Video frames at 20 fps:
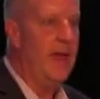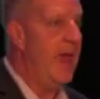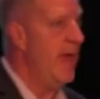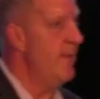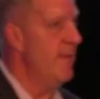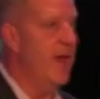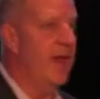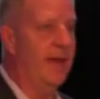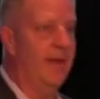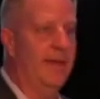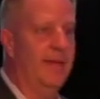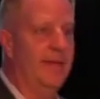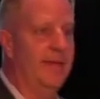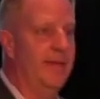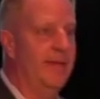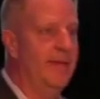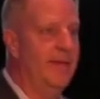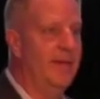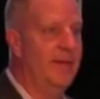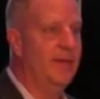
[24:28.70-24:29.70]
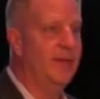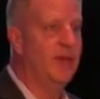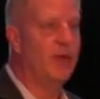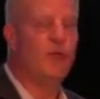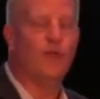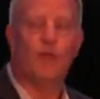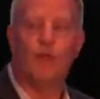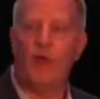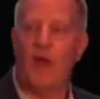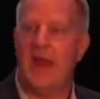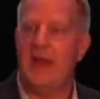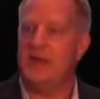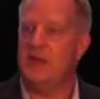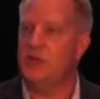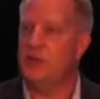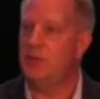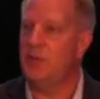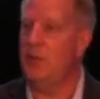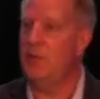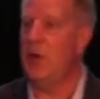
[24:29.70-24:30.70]
Amen. The
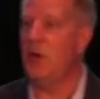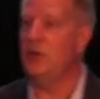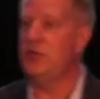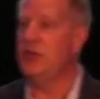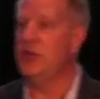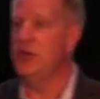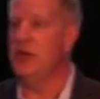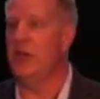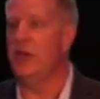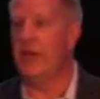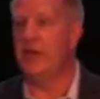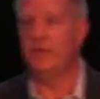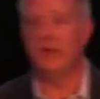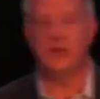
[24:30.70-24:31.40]
greatest promotion you'll